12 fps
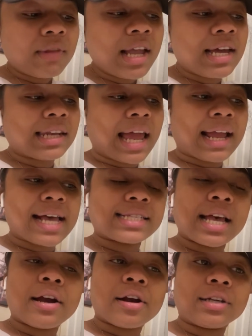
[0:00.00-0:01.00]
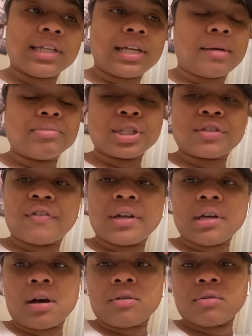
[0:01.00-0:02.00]
like I said earlier, I'm just
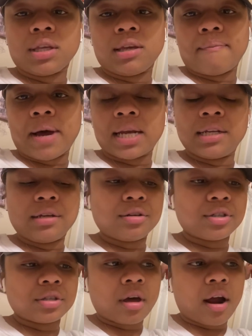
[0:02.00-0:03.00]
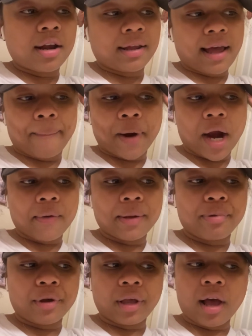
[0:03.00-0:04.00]
finna go get my dinner started. I'll probably
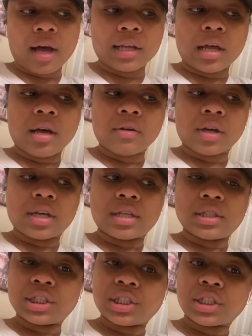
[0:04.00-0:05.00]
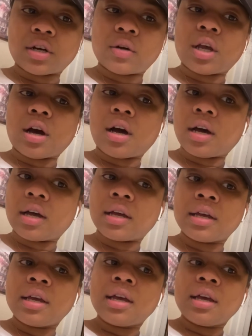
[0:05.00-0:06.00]
bring y'all along and just show
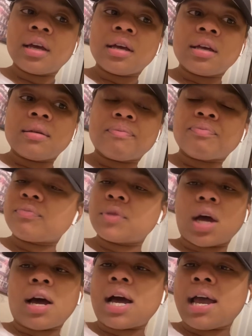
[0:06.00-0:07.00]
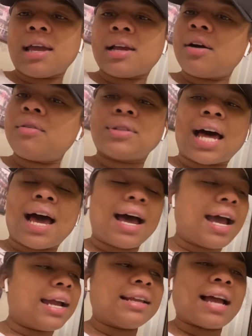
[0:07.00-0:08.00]
y'all. No, nah, I ain't gonna lie.
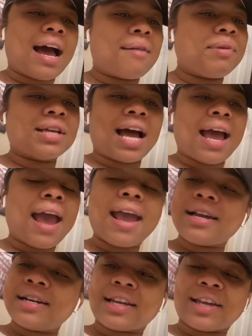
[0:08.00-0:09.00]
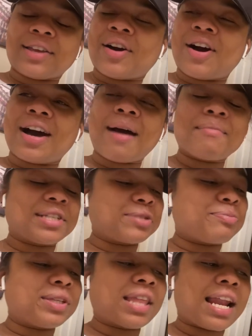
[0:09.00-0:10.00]
I ain't. I be. I hate cooking, y'all. I'm gonna
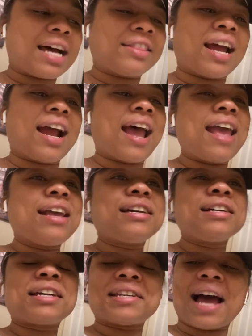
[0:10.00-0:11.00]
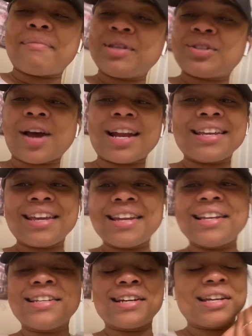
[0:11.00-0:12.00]
just put that out there. I hate cooking. I be trying to
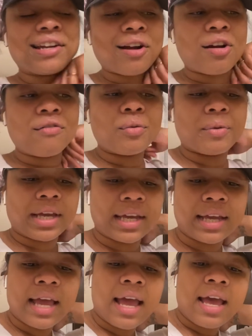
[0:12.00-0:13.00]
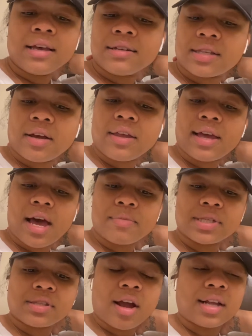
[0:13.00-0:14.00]
get it done and over with. So yeah, I'm
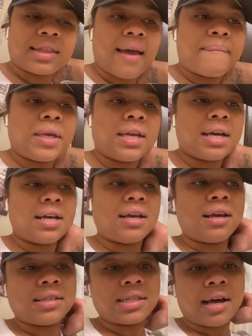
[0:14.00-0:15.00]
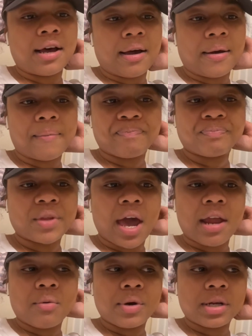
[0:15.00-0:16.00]
gonna start that because um
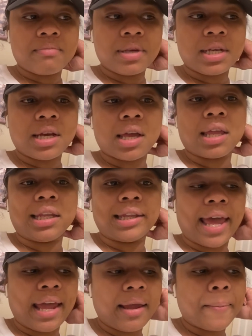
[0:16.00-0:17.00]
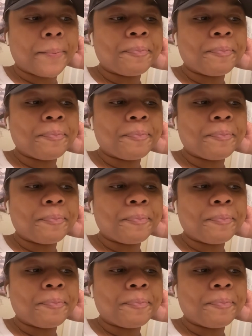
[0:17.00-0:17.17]
I don't want to be cooking late